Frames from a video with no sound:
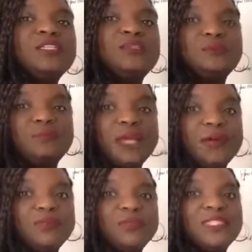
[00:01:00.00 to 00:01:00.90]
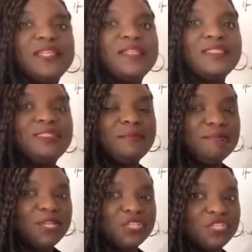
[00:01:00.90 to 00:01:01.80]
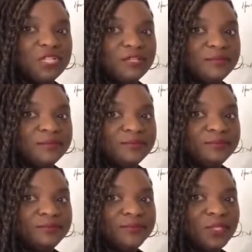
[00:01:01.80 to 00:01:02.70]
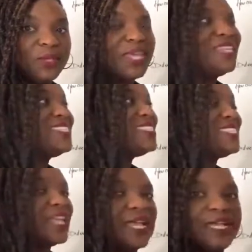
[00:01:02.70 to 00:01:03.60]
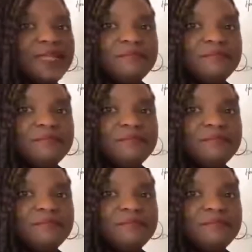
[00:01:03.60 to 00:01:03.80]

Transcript: surrounds the mission. Okay, stay